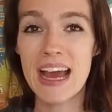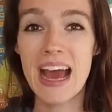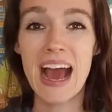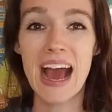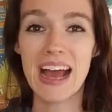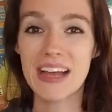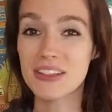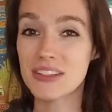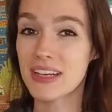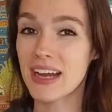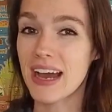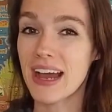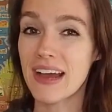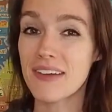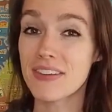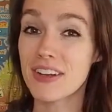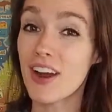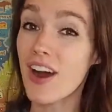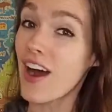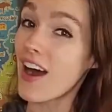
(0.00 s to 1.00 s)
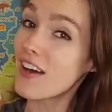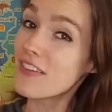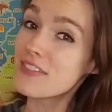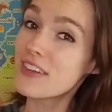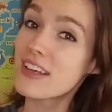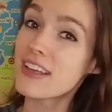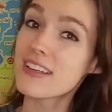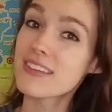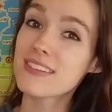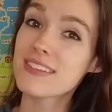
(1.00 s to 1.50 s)
I do not have an
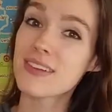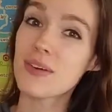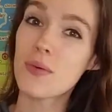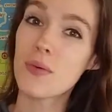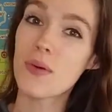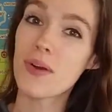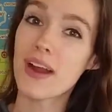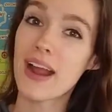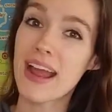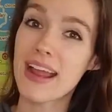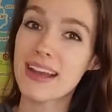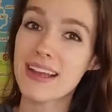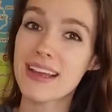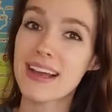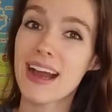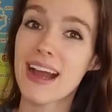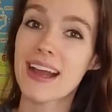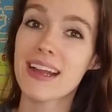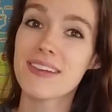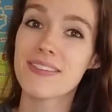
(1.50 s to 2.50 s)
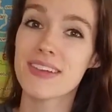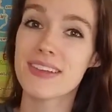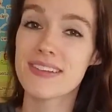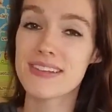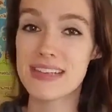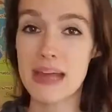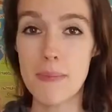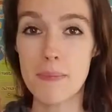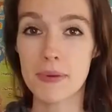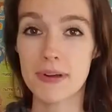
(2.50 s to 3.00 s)
office or any kind of a
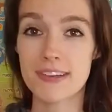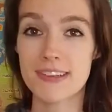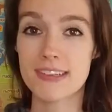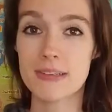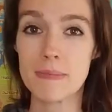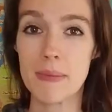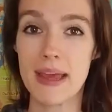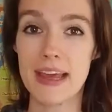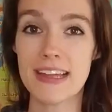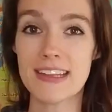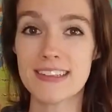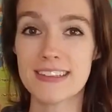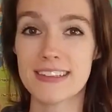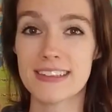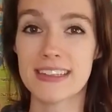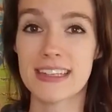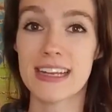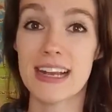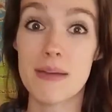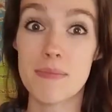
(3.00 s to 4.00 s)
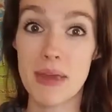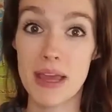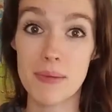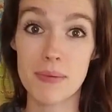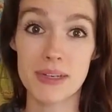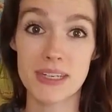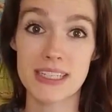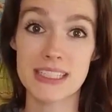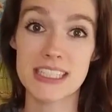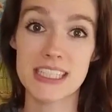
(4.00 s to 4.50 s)
separate space that I'm able
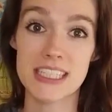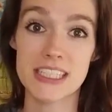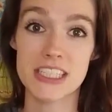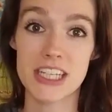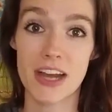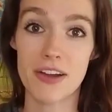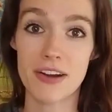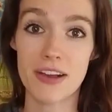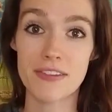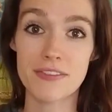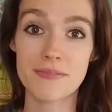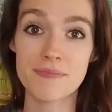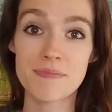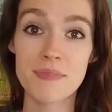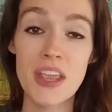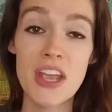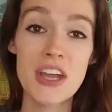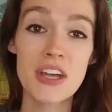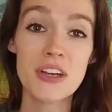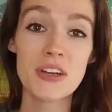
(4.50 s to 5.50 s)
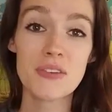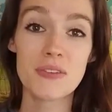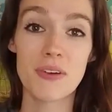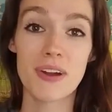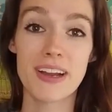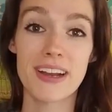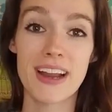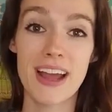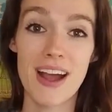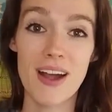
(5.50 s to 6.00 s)
to teach out of.
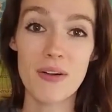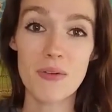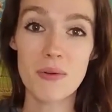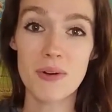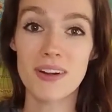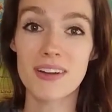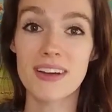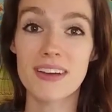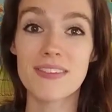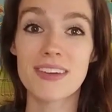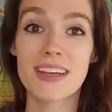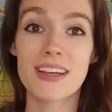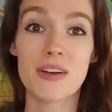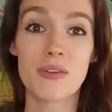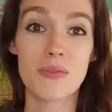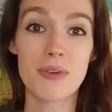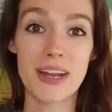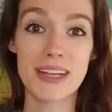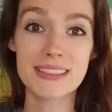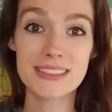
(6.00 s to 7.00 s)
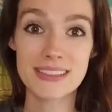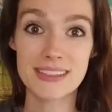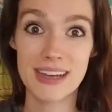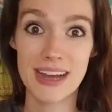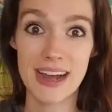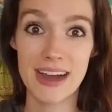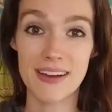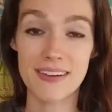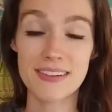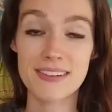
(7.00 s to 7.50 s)
Right now we're living in a rental
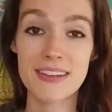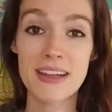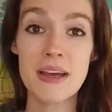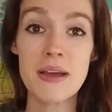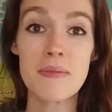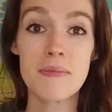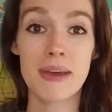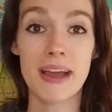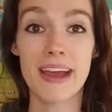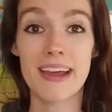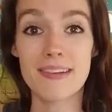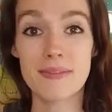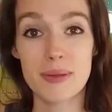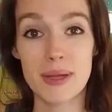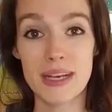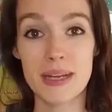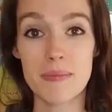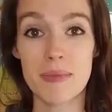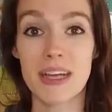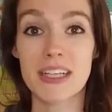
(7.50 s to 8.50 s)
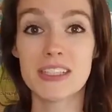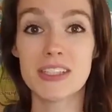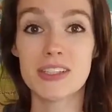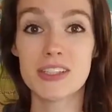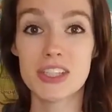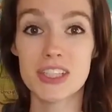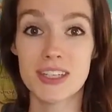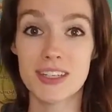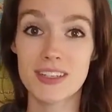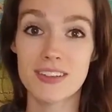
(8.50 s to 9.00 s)
house, my husband and my 2
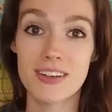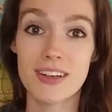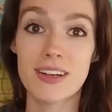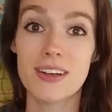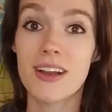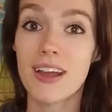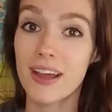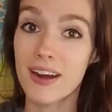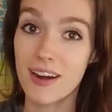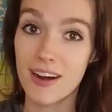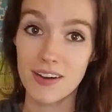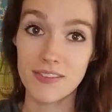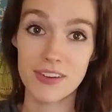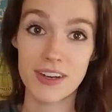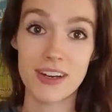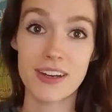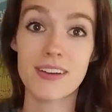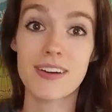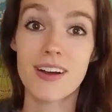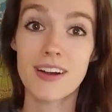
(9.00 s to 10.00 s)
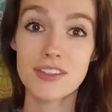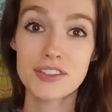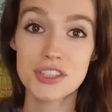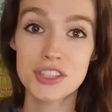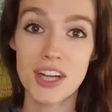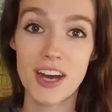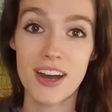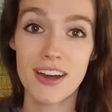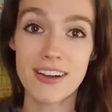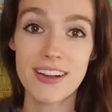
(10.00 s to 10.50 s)
children and our very large
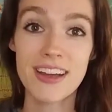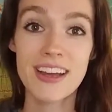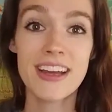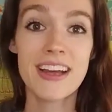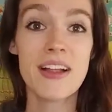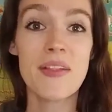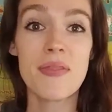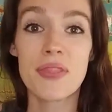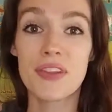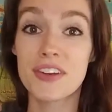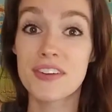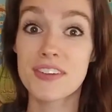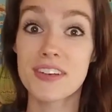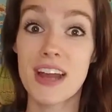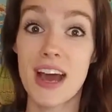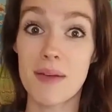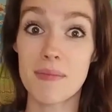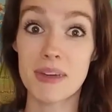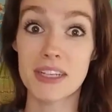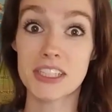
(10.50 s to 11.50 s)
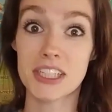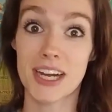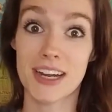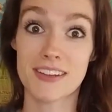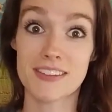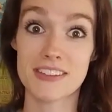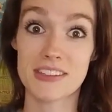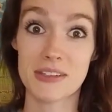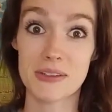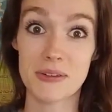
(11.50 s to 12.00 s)
dog. There's not much
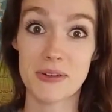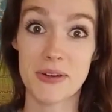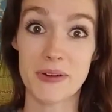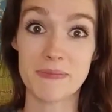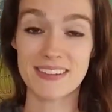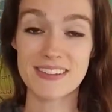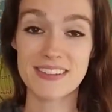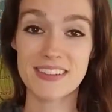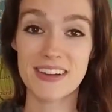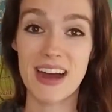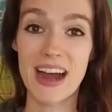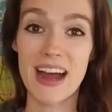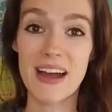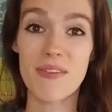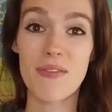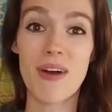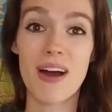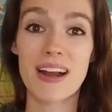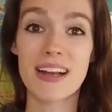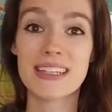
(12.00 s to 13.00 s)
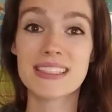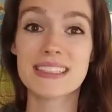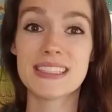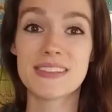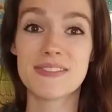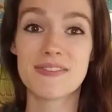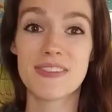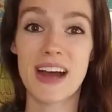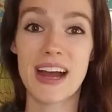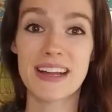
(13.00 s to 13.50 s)
extra room. So I wanted to
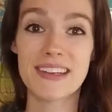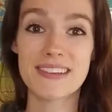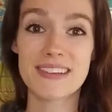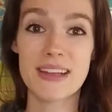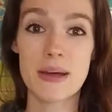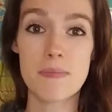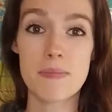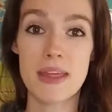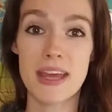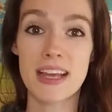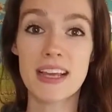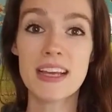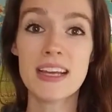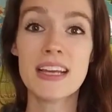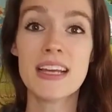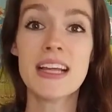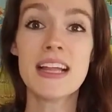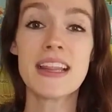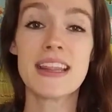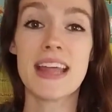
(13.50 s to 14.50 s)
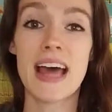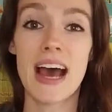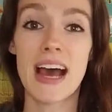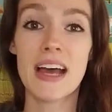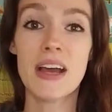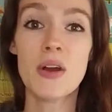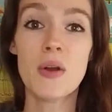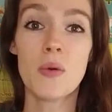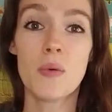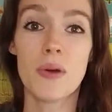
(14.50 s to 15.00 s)
find something that
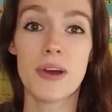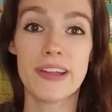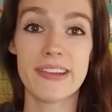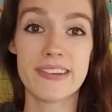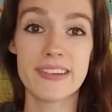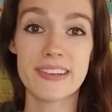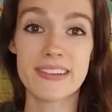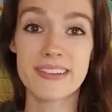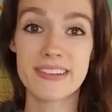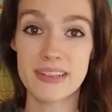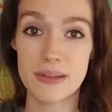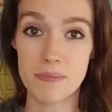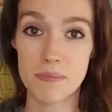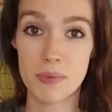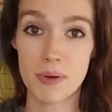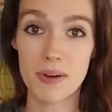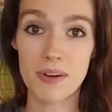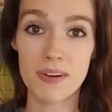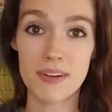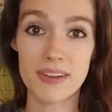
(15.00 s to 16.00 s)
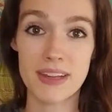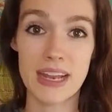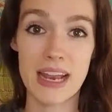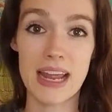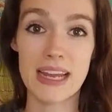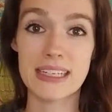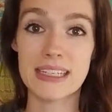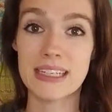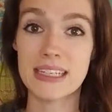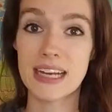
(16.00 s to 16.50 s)
was simple, that I
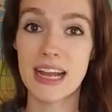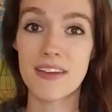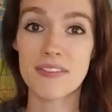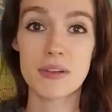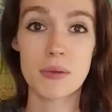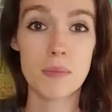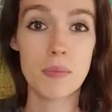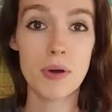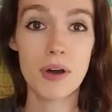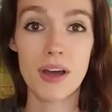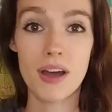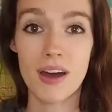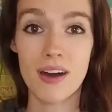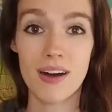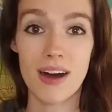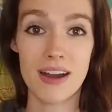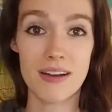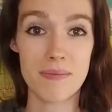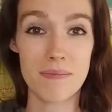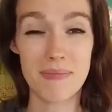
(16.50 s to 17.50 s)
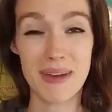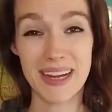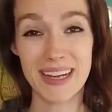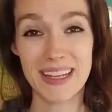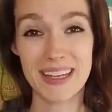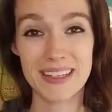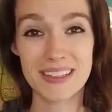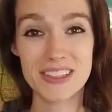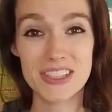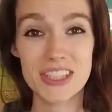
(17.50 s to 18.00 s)
didn't have to put a lot of money
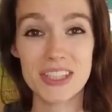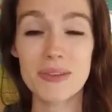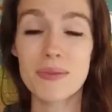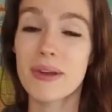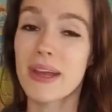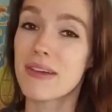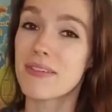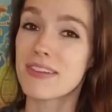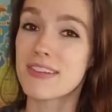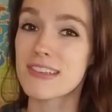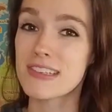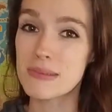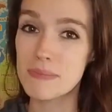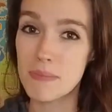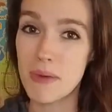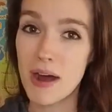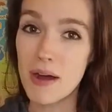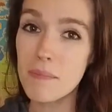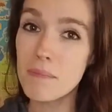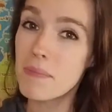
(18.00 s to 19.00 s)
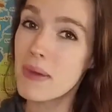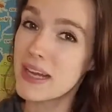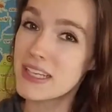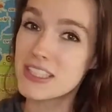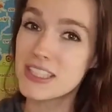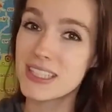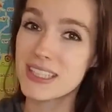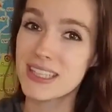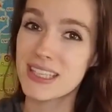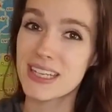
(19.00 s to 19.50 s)
into. We have a small
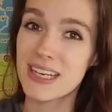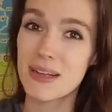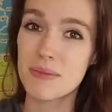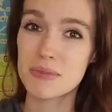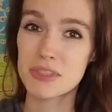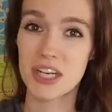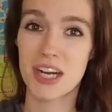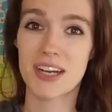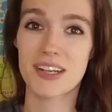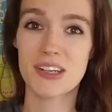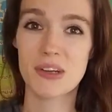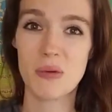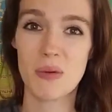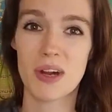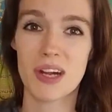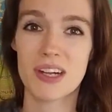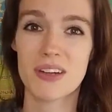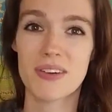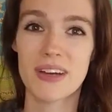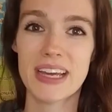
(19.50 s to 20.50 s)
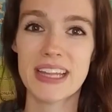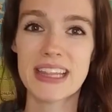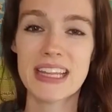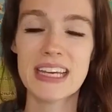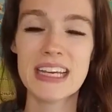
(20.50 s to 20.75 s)
budget that I'm trying to work with.